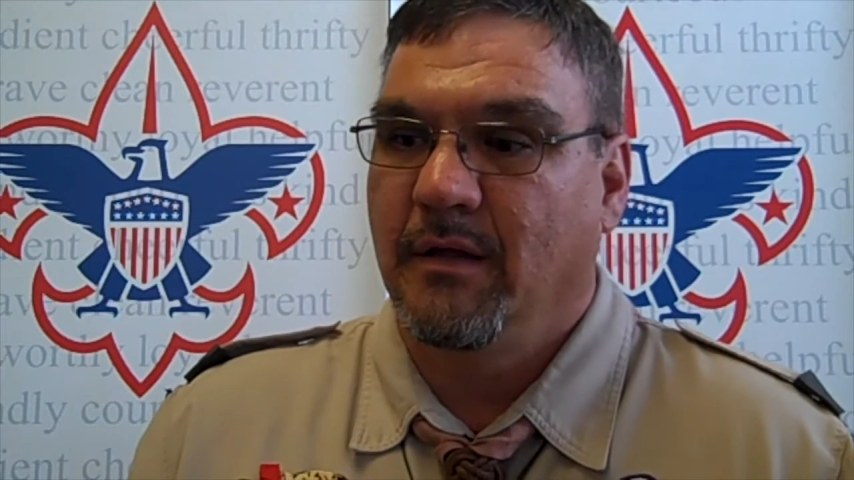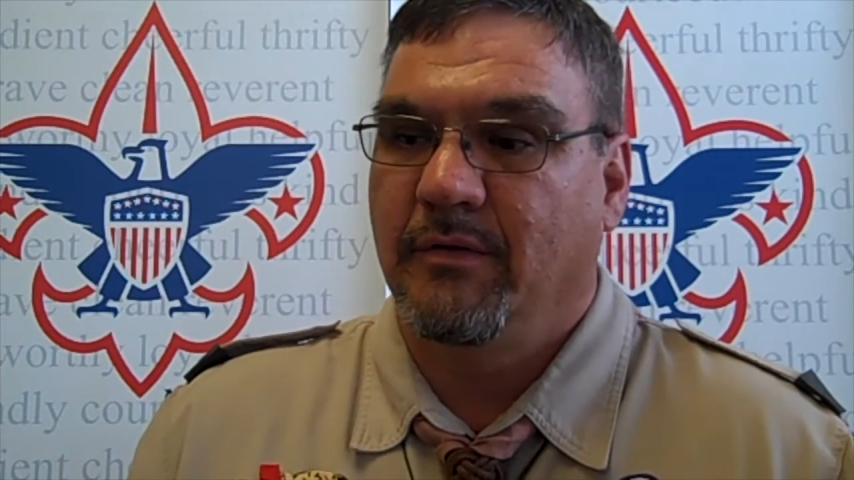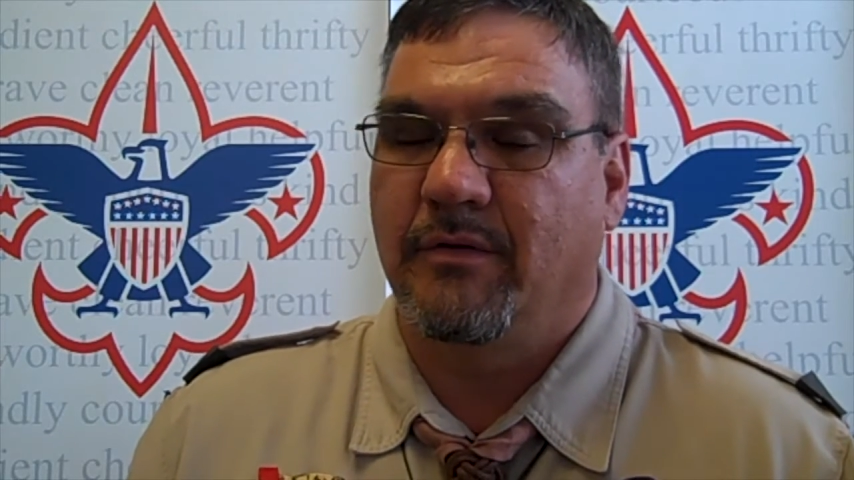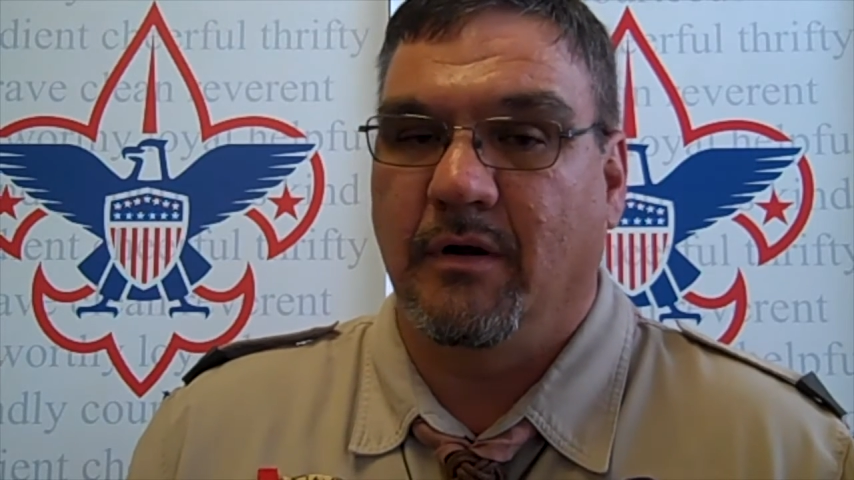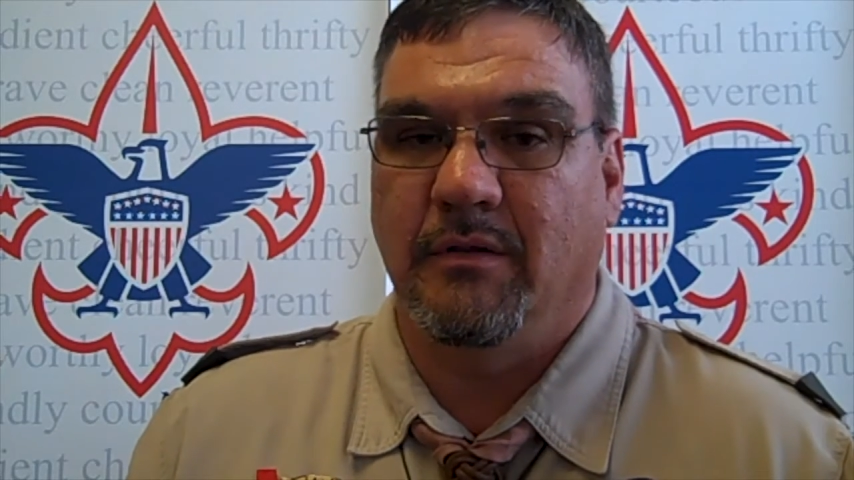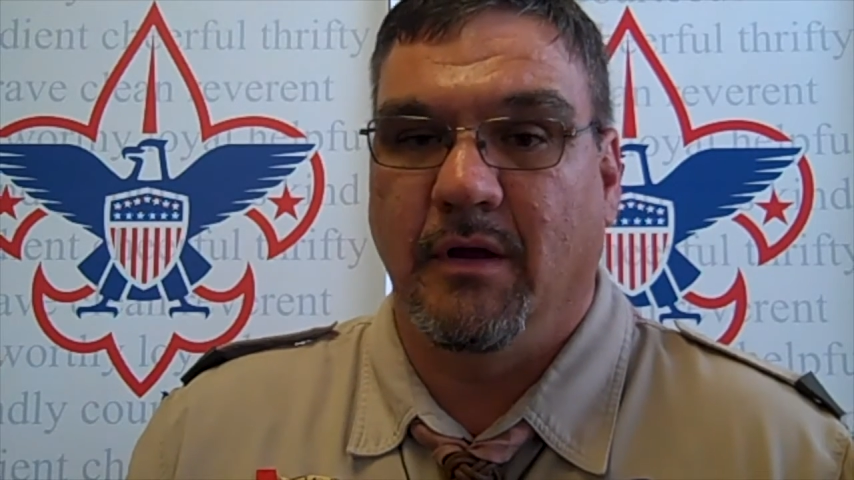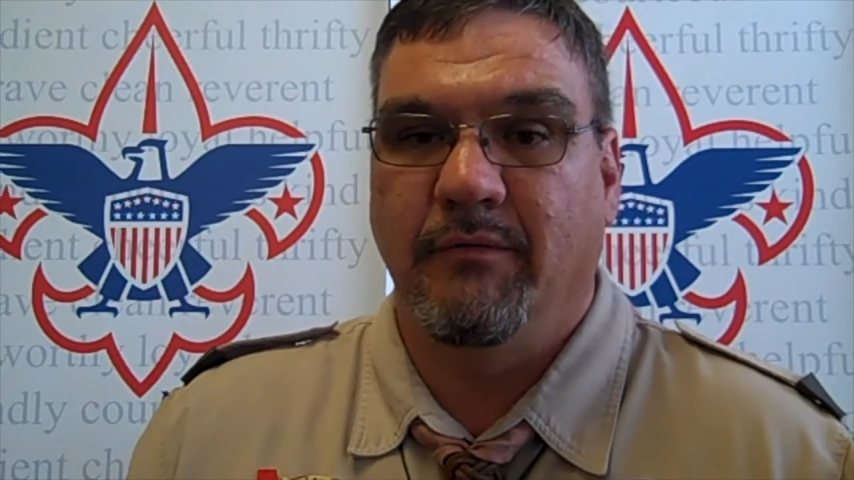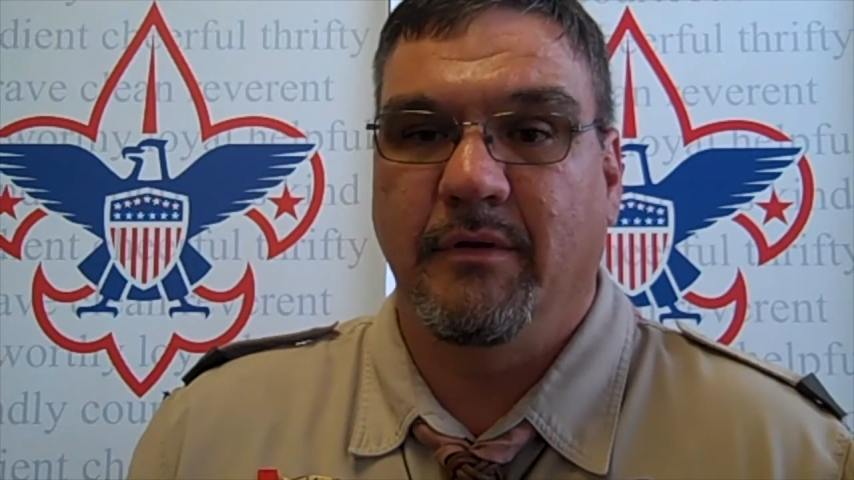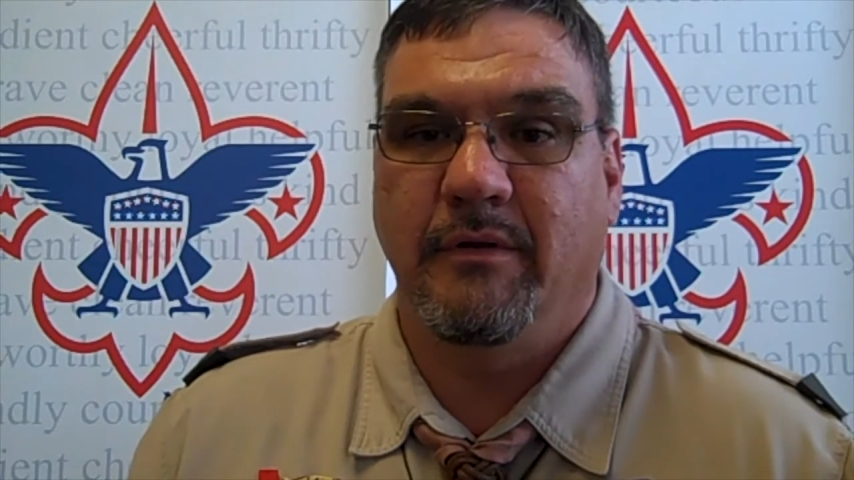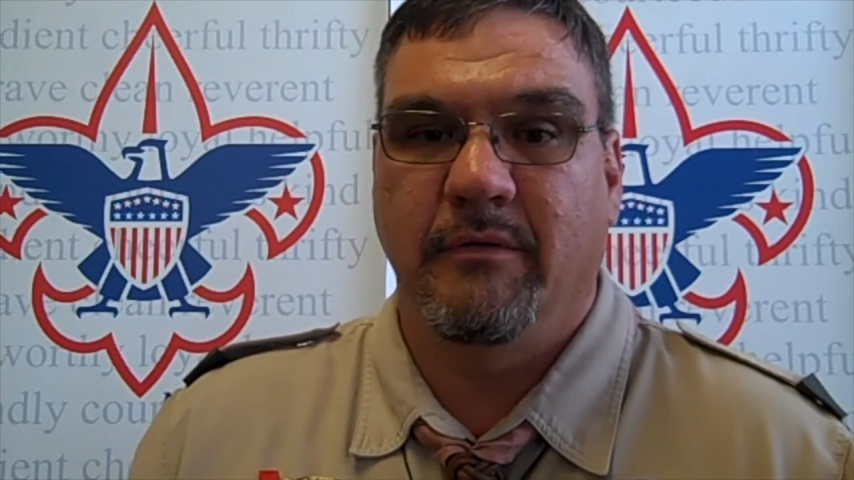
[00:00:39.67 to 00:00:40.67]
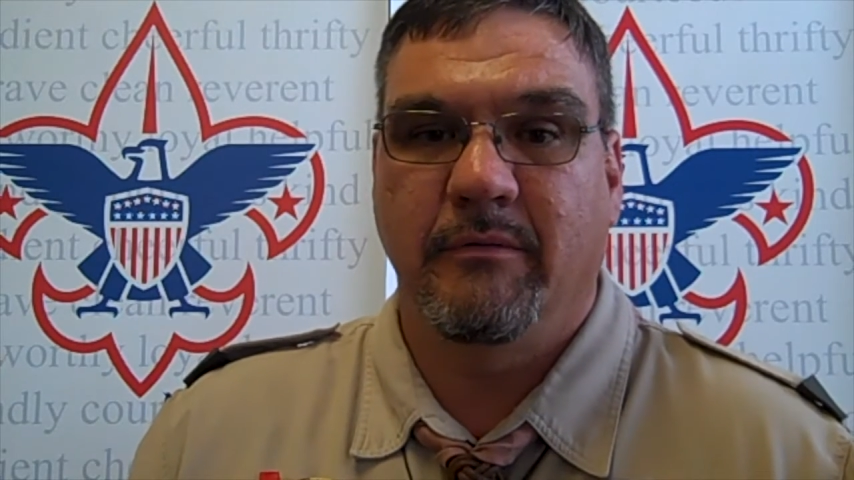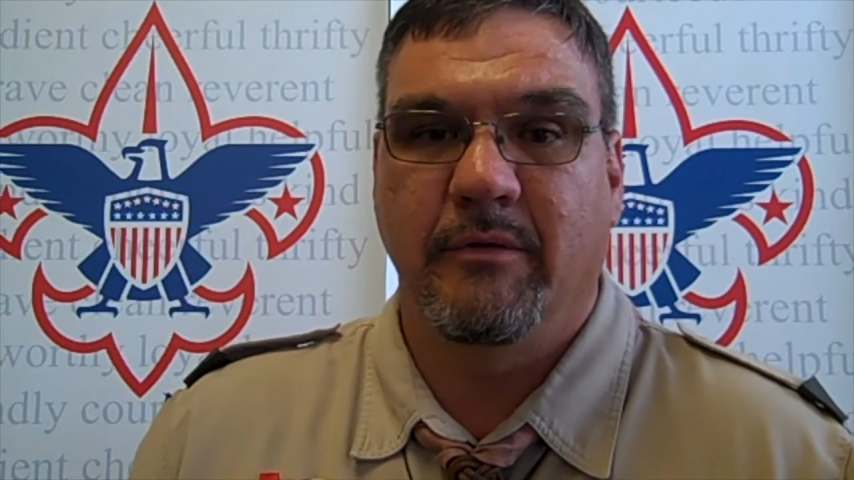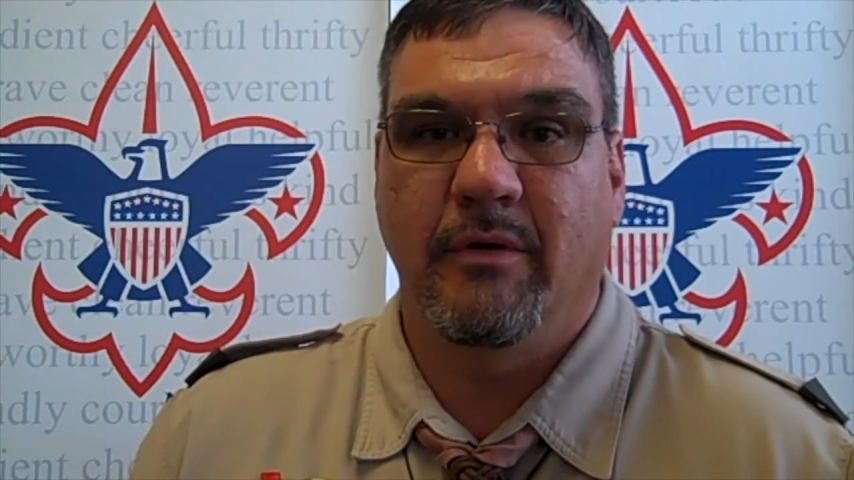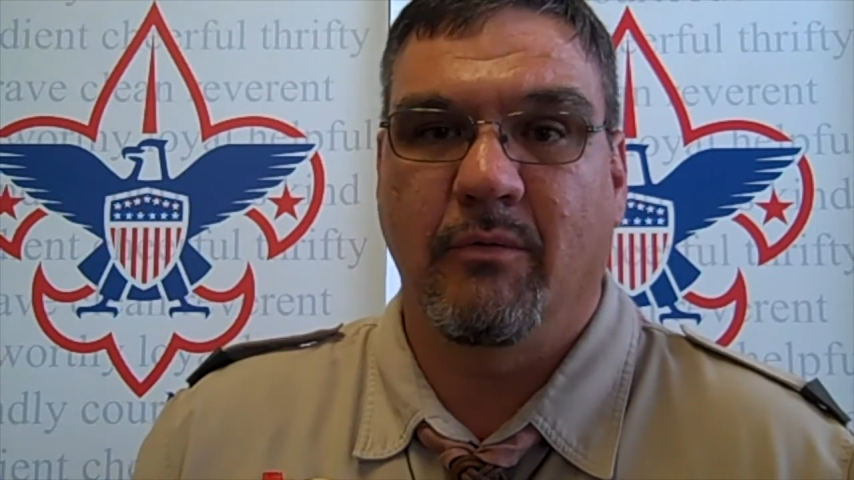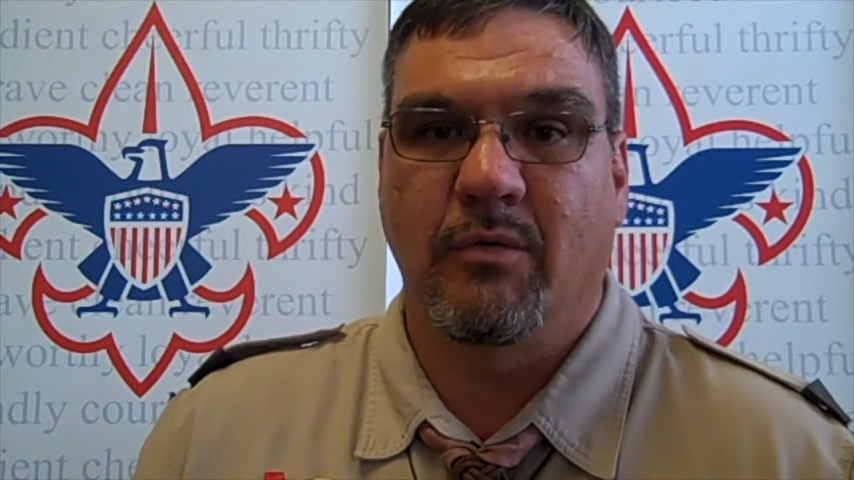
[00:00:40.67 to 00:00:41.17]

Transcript: started loving, you know,